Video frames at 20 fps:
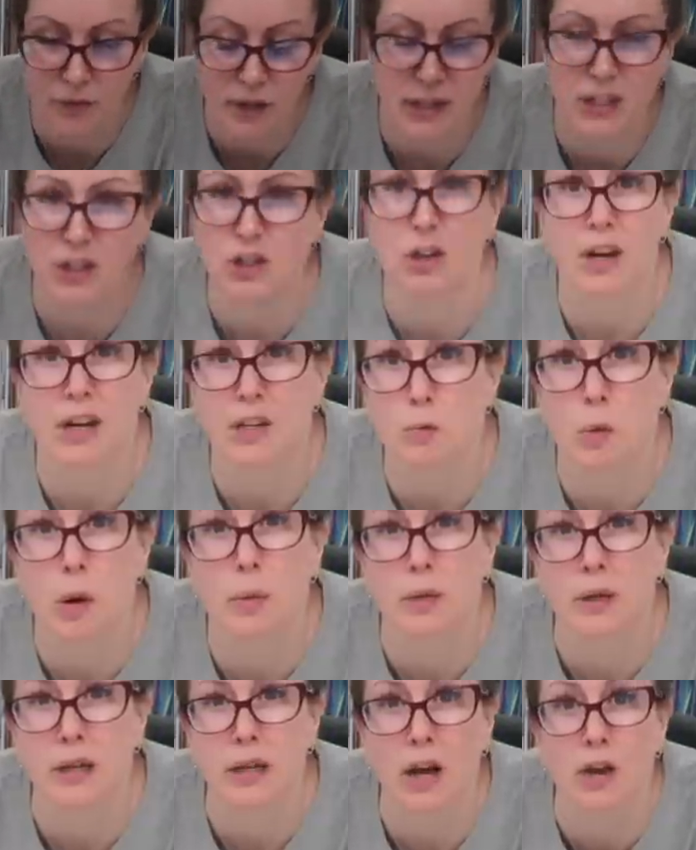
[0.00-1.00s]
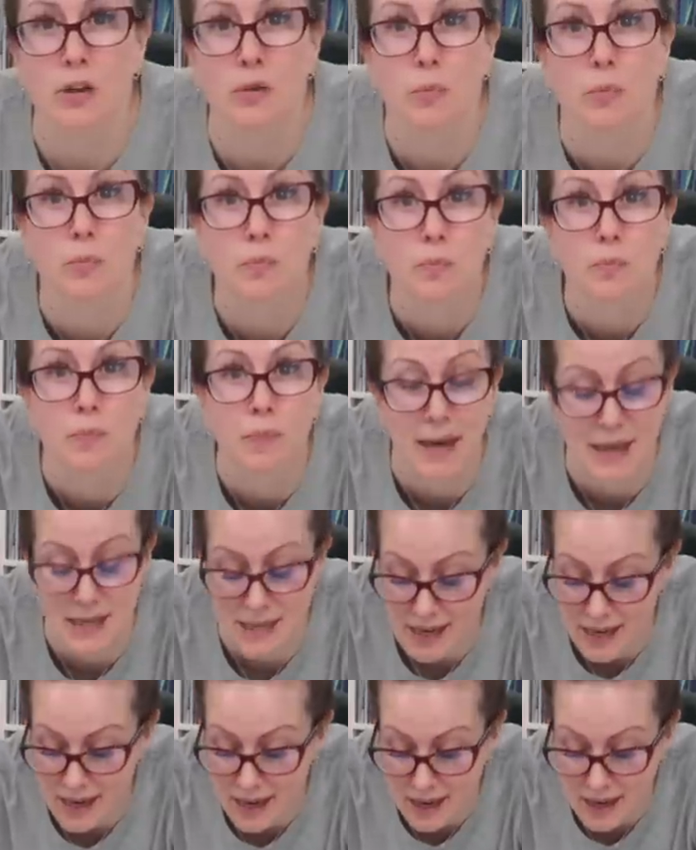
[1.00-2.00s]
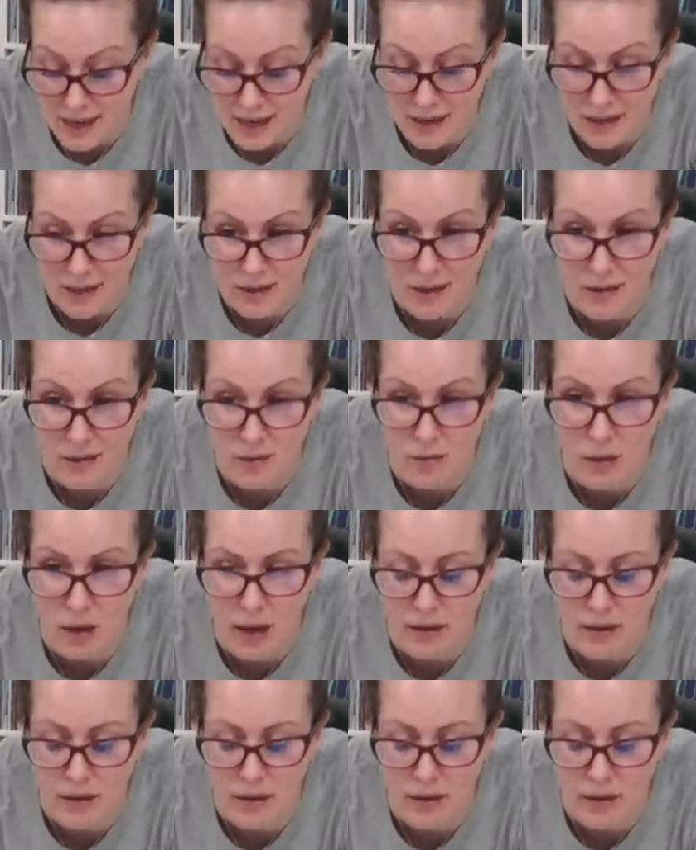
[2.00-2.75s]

as you guys probably know, made a,